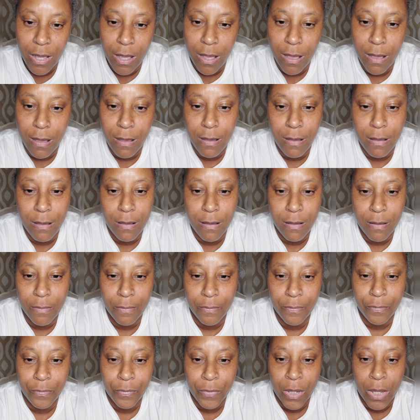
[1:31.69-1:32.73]

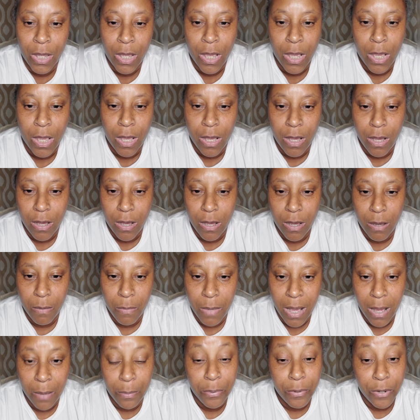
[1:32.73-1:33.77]

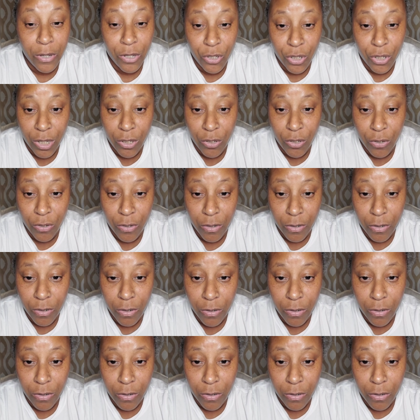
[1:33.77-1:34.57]
I appreciate your